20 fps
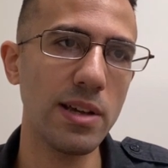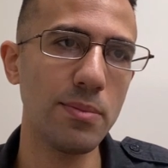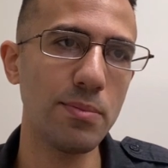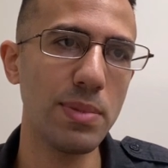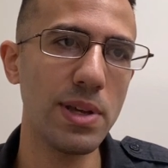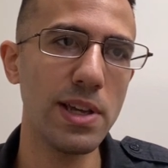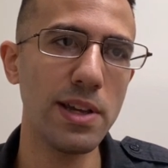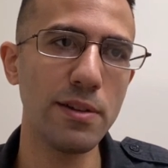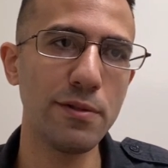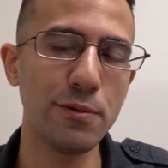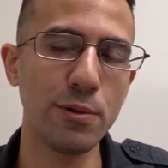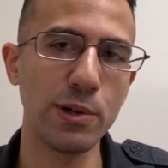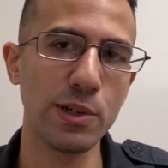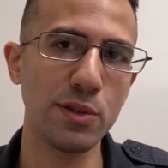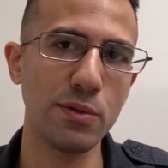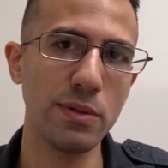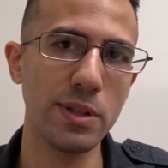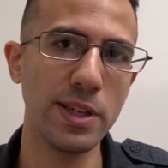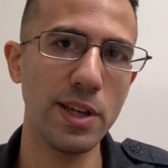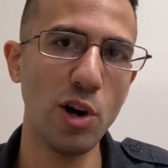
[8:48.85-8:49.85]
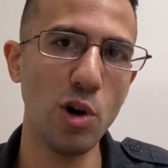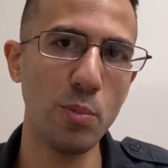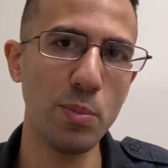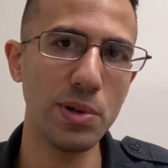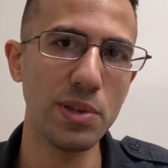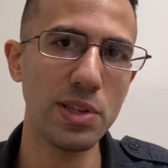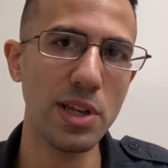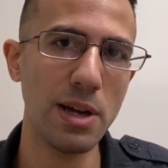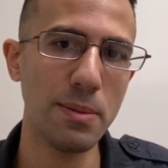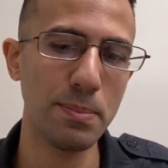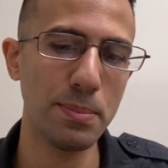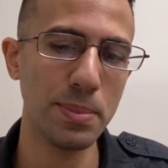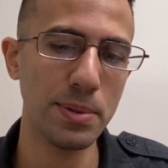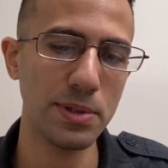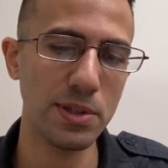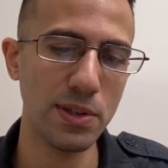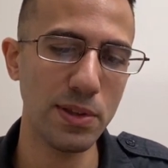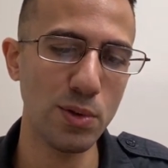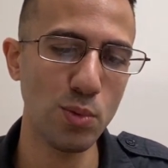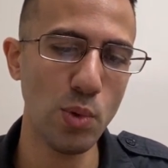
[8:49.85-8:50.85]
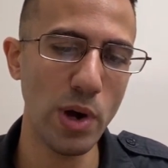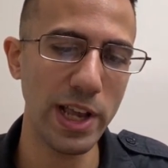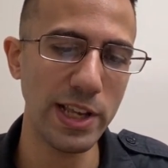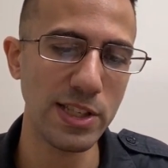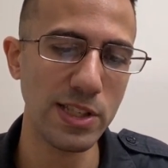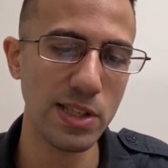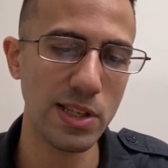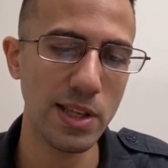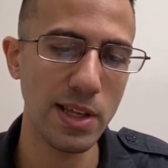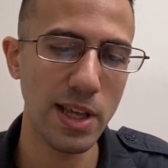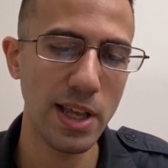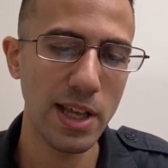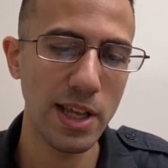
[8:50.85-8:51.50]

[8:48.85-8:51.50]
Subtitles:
being forcefully opened up to the West.